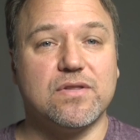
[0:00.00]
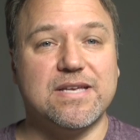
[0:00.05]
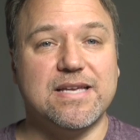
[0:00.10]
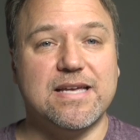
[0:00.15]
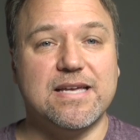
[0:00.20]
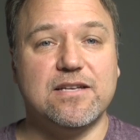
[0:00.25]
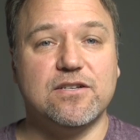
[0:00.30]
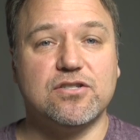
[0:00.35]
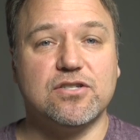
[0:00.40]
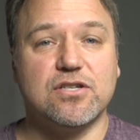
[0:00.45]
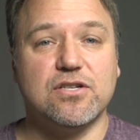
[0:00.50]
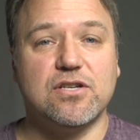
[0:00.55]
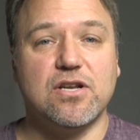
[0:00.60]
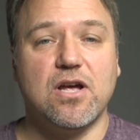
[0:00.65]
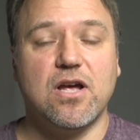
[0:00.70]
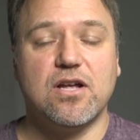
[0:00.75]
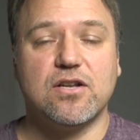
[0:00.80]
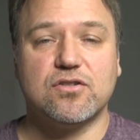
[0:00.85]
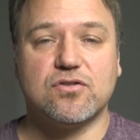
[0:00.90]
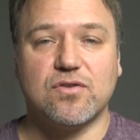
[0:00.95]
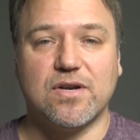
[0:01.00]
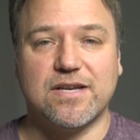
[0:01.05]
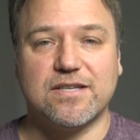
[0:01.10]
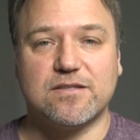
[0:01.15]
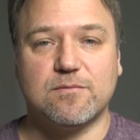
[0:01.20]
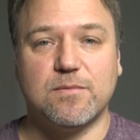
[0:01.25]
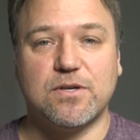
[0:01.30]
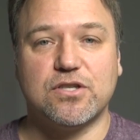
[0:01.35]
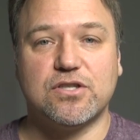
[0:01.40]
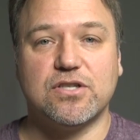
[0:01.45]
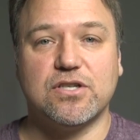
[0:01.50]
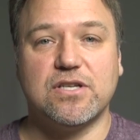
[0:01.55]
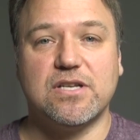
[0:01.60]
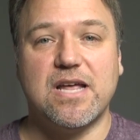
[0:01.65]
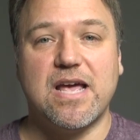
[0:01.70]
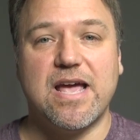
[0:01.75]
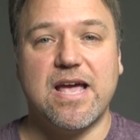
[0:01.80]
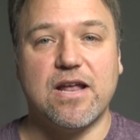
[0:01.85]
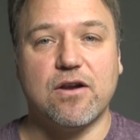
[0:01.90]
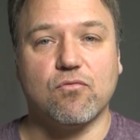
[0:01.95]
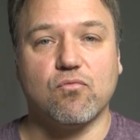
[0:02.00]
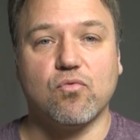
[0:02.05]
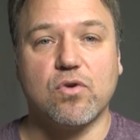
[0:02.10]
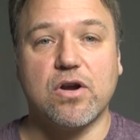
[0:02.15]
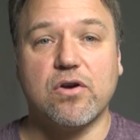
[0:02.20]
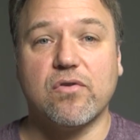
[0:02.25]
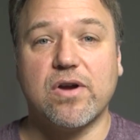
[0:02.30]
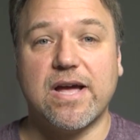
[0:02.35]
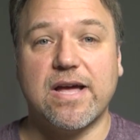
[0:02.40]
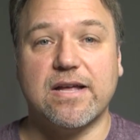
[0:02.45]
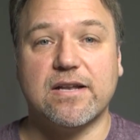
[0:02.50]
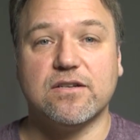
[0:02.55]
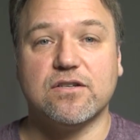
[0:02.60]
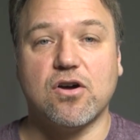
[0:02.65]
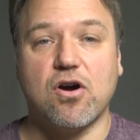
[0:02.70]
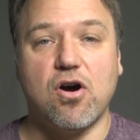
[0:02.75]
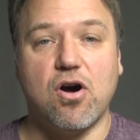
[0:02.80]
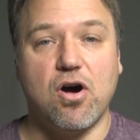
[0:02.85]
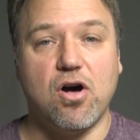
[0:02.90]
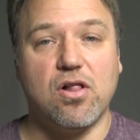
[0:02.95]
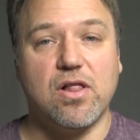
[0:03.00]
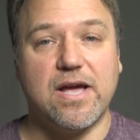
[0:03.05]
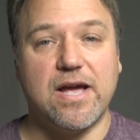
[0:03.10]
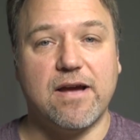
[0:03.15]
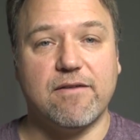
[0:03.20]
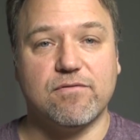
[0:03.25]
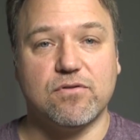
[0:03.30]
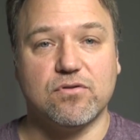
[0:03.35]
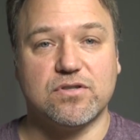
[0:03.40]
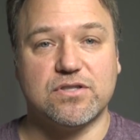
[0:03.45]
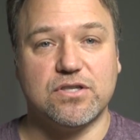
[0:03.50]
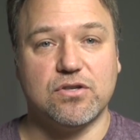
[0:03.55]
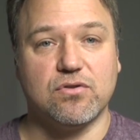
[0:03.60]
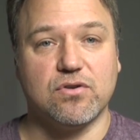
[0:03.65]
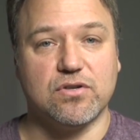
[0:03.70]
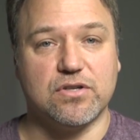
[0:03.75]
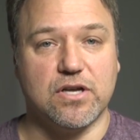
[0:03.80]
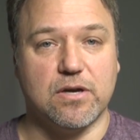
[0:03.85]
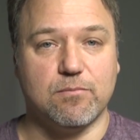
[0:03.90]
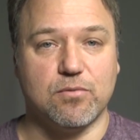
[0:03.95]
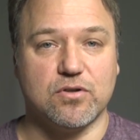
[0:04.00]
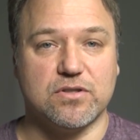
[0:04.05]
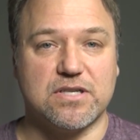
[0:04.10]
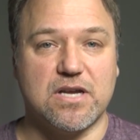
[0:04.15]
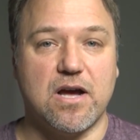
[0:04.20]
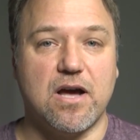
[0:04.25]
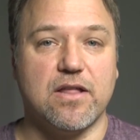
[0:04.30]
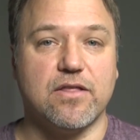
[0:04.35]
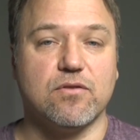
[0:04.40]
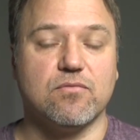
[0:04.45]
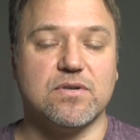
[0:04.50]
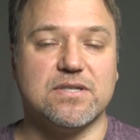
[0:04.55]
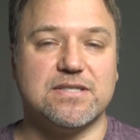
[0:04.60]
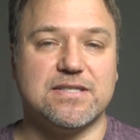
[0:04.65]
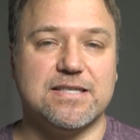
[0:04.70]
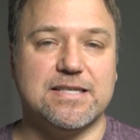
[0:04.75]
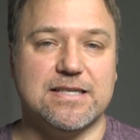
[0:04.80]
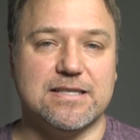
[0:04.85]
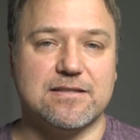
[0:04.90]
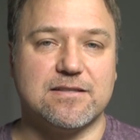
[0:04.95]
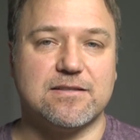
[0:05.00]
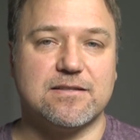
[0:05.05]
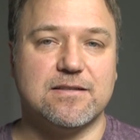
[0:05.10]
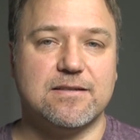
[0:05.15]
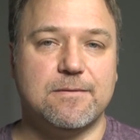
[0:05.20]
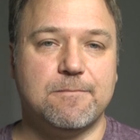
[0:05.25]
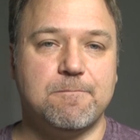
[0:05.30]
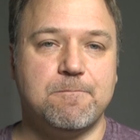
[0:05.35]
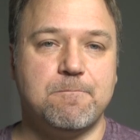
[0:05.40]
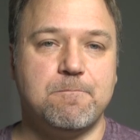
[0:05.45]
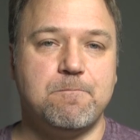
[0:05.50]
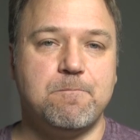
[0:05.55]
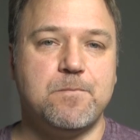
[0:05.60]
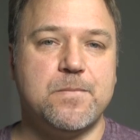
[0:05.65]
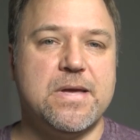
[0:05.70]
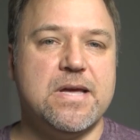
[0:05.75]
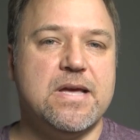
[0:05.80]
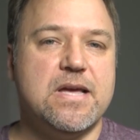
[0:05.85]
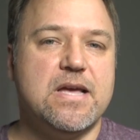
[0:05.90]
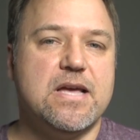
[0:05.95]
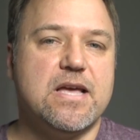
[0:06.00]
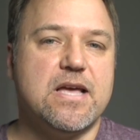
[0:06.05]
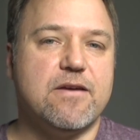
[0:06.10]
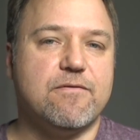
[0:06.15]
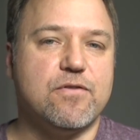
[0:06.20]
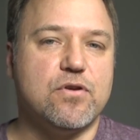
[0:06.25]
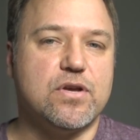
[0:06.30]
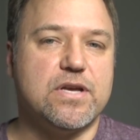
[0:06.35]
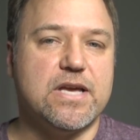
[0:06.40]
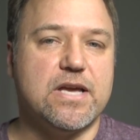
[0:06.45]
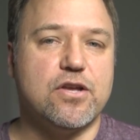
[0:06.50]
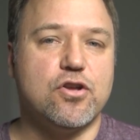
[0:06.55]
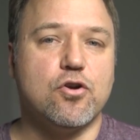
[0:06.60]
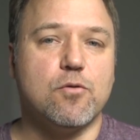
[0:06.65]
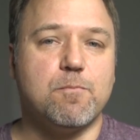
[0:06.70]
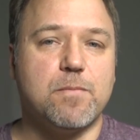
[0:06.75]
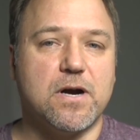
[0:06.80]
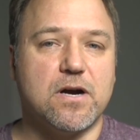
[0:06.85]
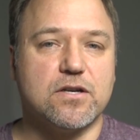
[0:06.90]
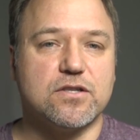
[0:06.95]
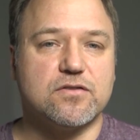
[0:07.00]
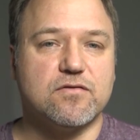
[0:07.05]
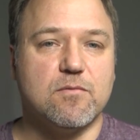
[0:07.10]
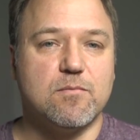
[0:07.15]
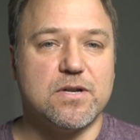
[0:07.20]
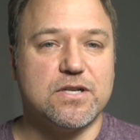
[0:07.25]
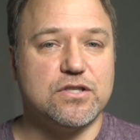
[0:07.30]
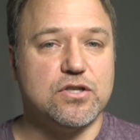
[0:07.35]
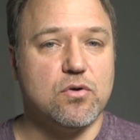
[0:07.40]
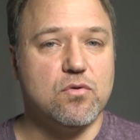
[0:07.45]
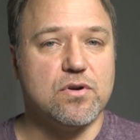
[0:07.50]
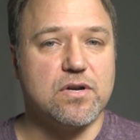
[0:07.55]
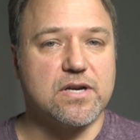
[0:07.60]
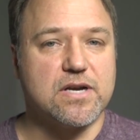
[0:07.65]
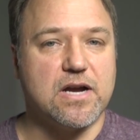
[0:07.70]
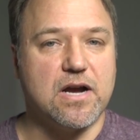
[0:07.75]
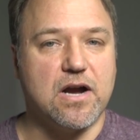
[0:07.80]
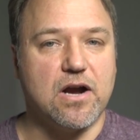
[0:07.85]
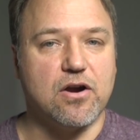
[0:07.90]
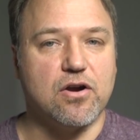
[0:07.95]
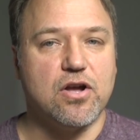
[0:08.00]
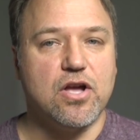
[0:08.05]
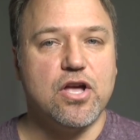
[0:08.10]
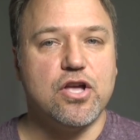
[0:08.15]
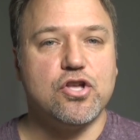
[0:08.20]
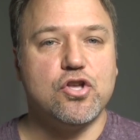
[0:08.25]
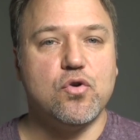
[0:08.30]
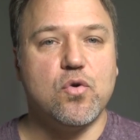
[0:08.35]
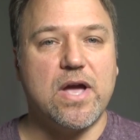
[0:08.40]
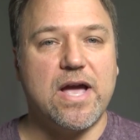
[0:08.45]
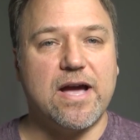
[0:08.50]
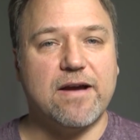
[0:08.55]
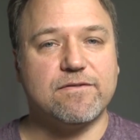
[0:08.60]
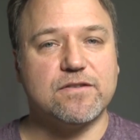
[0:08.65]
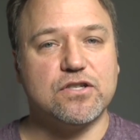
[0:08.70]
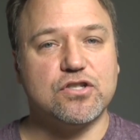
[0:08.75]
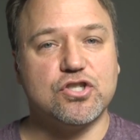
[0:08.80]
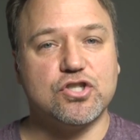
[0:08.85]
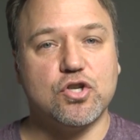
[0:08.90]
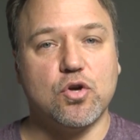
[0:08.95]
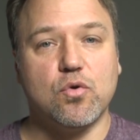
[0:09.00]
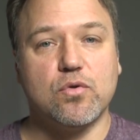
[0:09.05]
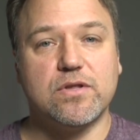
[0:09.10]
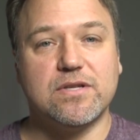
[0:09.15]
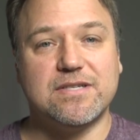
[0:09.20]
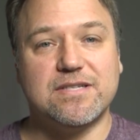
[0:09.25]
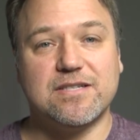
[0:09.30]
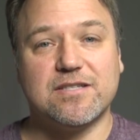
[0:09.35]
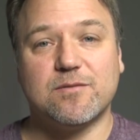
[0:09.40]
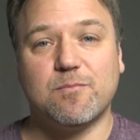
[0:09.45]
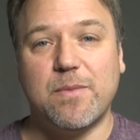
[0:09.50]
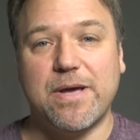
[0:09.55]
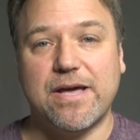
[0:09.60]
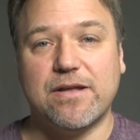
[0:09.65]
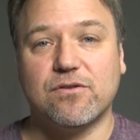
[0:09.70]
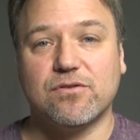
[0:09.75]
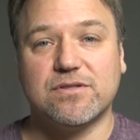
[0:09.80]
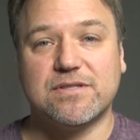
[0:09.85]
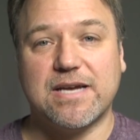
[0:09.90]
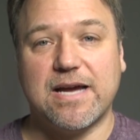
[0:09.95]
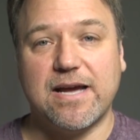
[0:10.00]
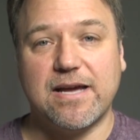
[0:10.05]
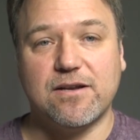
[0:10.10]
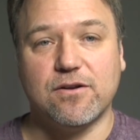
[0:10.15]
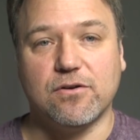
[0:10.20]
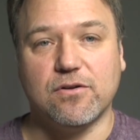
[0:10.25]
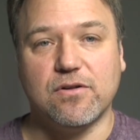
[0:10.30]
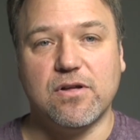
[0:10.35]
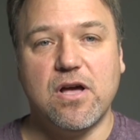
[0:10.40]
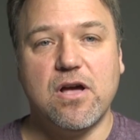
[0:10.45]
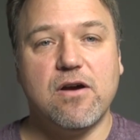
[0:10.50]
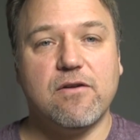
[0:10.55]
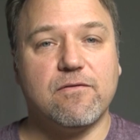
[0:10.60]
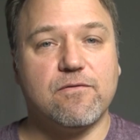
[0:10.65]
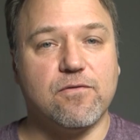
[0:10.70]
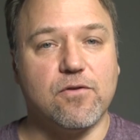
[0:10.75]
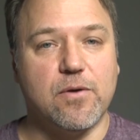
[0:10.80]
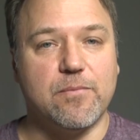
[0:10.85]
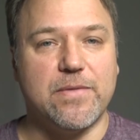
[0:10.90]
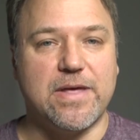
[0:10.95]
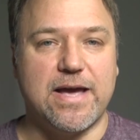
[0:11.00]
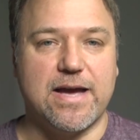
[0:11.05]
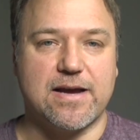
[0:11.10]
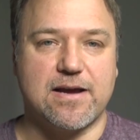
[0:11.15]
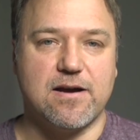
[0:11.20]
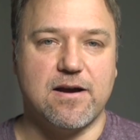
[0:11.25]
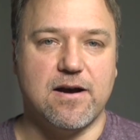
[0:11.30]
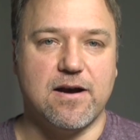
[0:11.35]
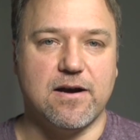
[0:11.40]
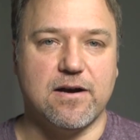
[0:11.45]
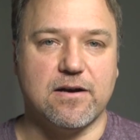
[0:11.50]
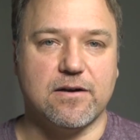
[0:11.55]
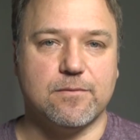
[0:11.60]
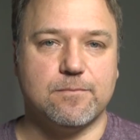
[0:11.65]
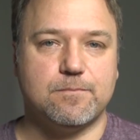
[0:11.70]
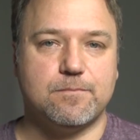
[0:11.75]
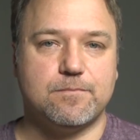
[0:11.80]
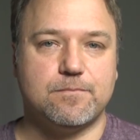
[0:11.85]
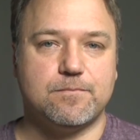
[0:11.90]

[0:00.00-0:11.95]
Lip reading: the engine, transmission, and rear end all have their serial numbers on the receipts. If you get your parts from a donor car, you have to show the dismantled title from that car.